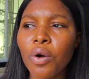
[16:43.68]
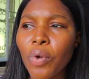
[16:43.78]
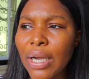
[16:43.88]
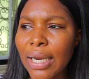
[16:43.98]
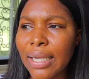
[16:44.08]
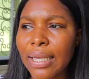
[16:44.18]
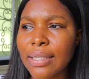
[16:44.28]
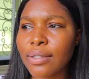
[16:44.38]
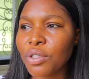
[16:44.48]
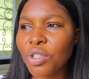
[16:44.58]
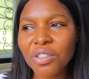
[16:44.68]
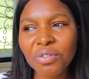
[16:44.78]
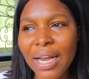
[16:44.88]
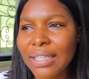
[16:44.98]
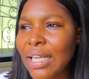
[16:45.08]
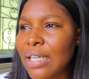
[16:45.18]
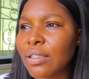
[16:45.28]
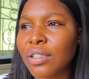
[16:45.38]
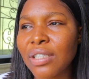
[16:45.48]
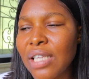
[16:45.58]
What can I get? Just rice
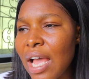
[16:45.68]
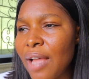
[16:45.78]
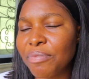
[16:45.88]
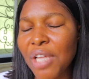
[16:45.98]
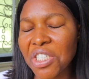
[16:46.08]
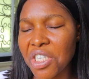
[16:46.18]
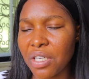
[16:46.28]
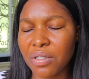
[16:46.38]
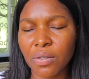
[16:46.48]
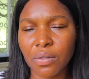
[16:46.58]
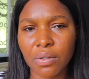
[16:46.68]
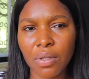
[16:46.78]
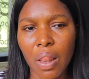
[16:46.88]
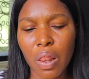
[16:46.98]
and that chicken sauce.